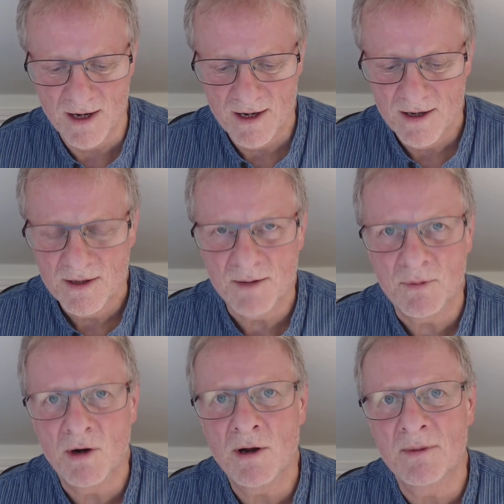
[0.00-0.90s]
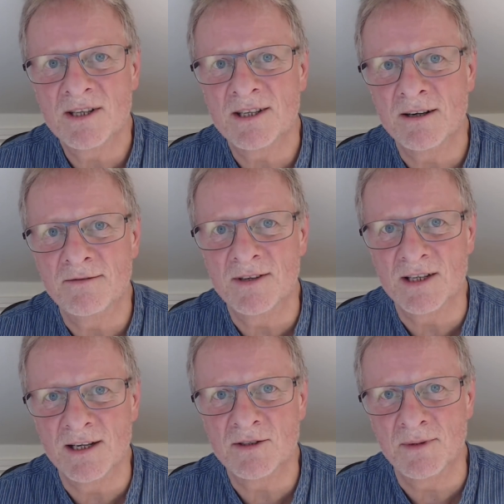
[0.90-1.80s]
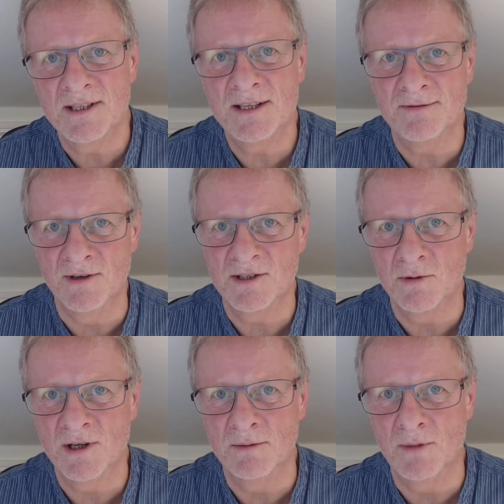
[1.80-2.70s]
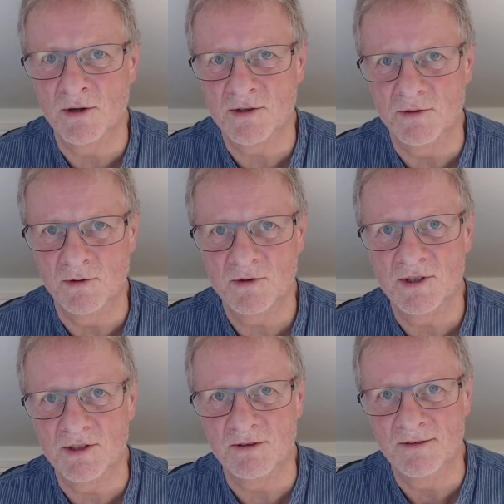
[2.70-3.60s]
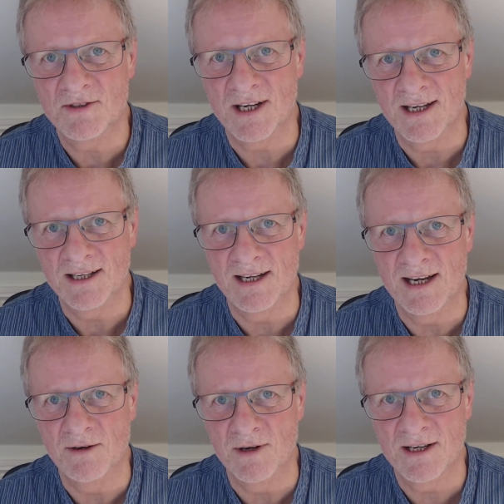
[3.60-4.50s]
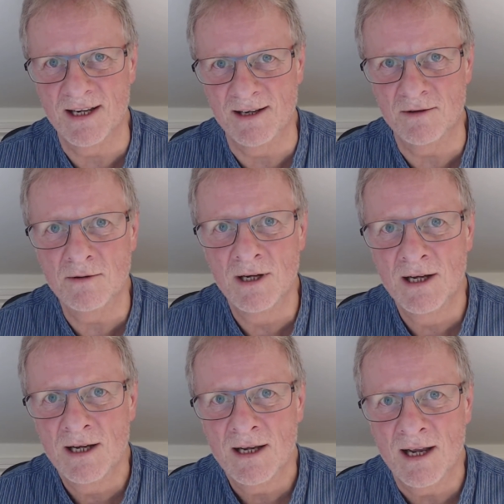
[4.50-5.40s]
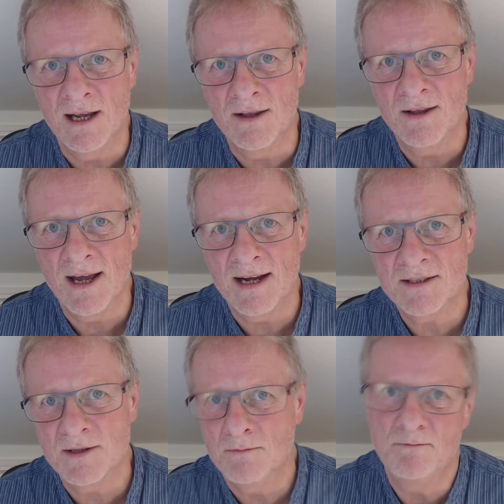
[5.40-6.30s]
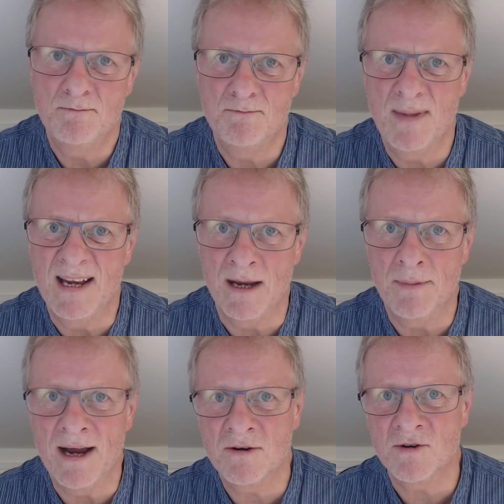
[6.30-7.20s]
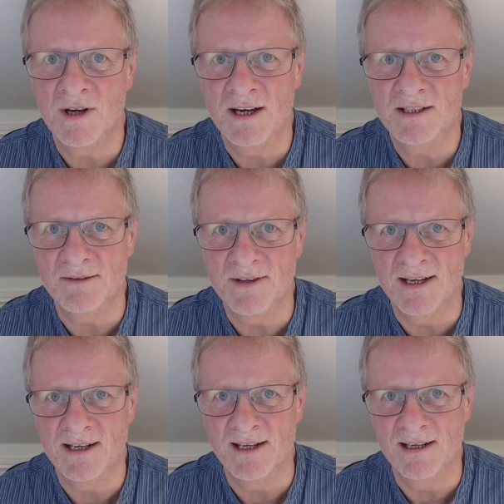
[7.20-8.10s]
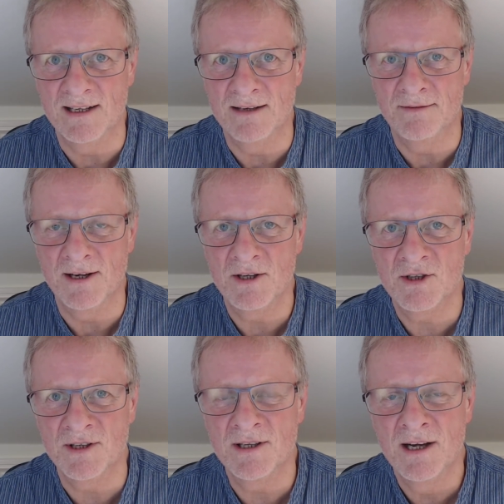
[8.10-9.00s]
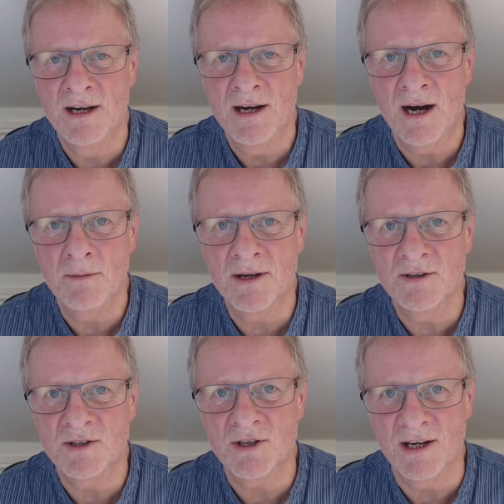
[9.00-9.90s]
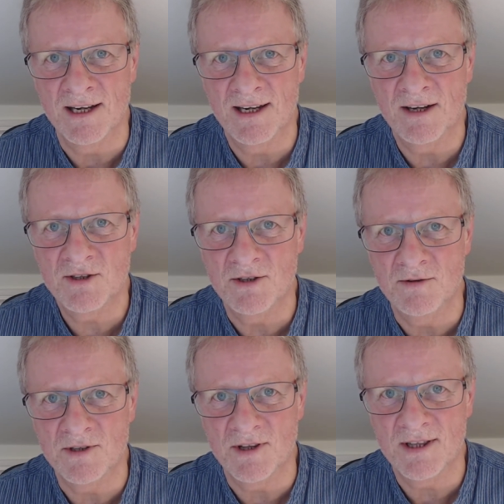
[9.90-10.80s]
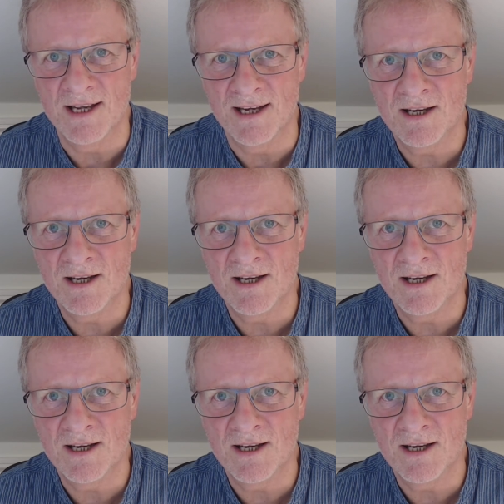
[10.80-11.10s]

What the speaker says: The program itself is a little bit different to other modules that you have taken here at Keele, in that, being about creative thinking and innovation, I'm going to try and get you to think